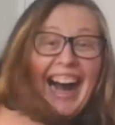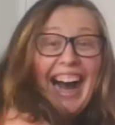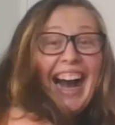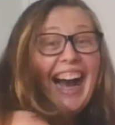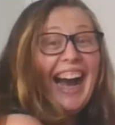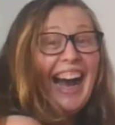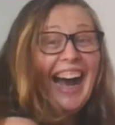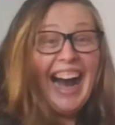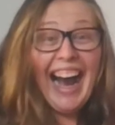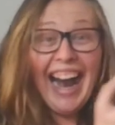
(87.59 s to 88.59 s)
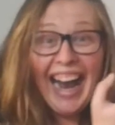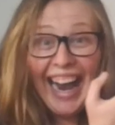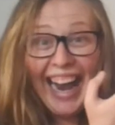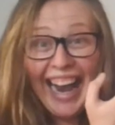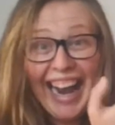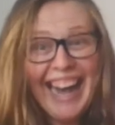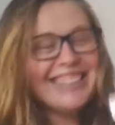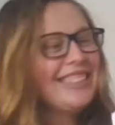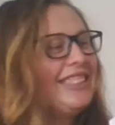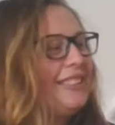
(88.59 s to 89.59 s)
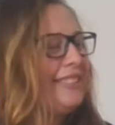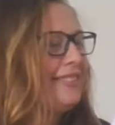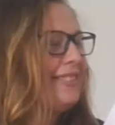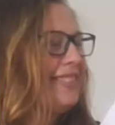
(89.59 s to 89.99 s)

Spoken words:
No one is speaking in this clip.